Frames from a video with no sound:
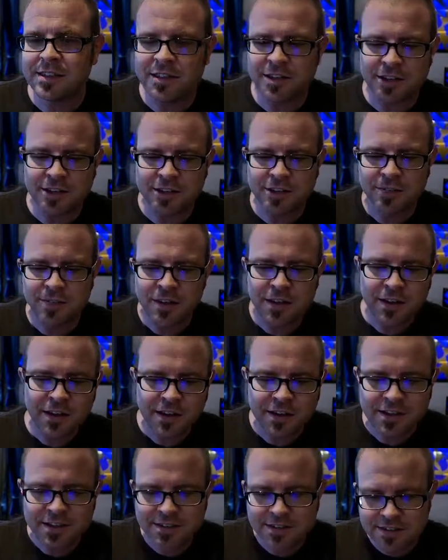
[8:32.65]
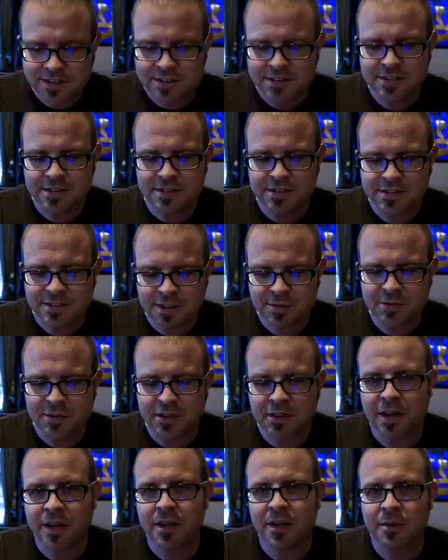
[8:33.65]
in here. And it does seem
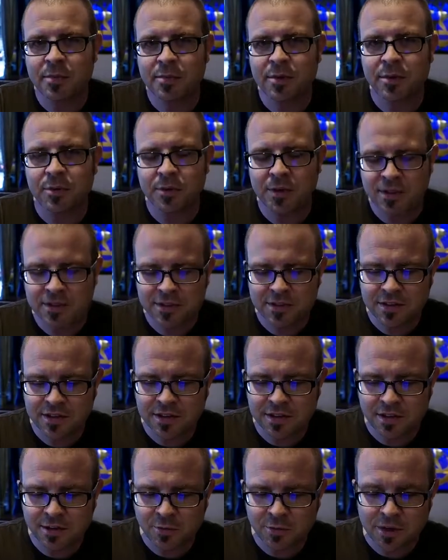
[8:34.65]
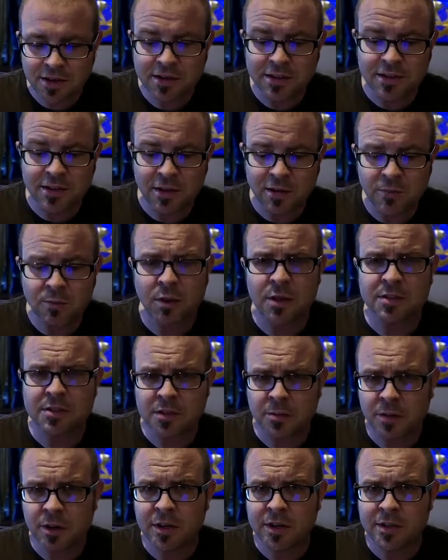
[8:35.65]
to line up with the way that they want
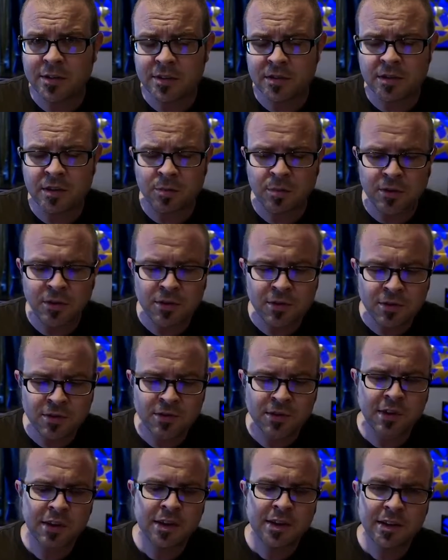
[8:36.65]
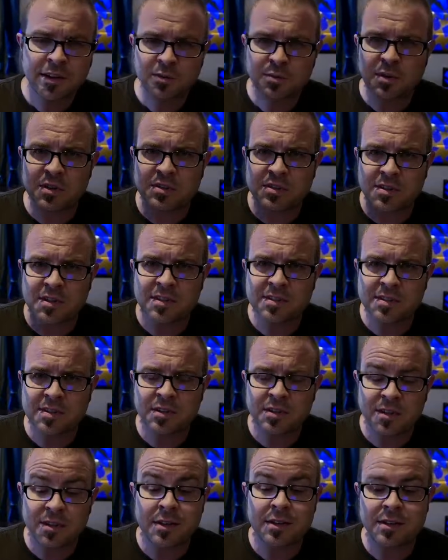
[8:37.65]
to market the CPUs, especially
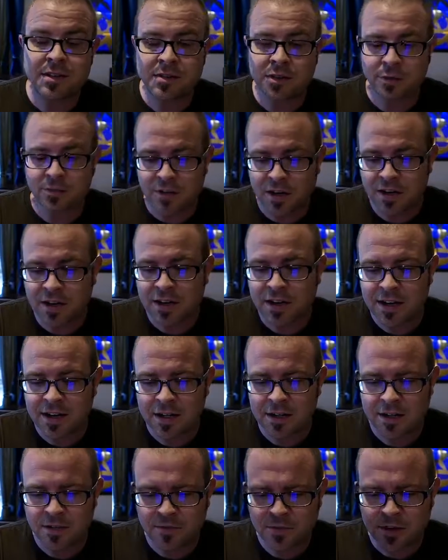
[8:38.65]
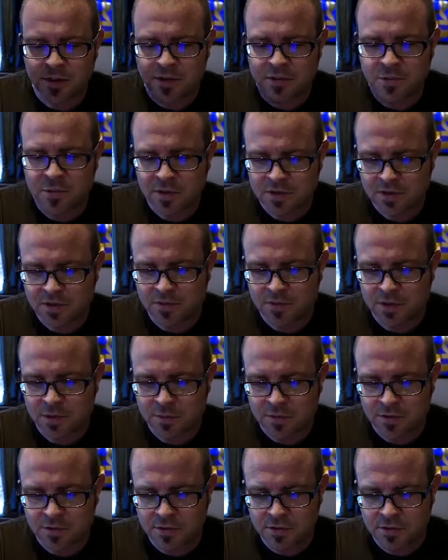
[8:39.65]
considering that these are very high-end and very expensive
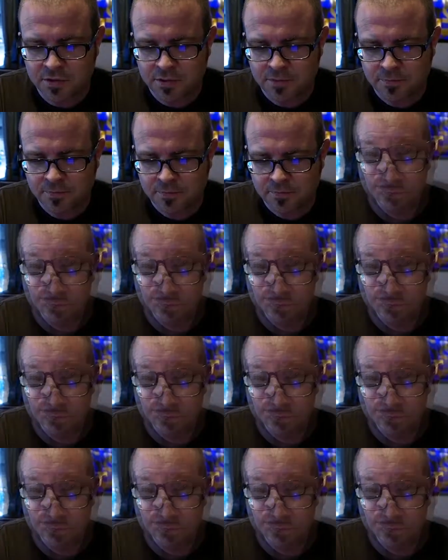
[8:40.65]
CPUs.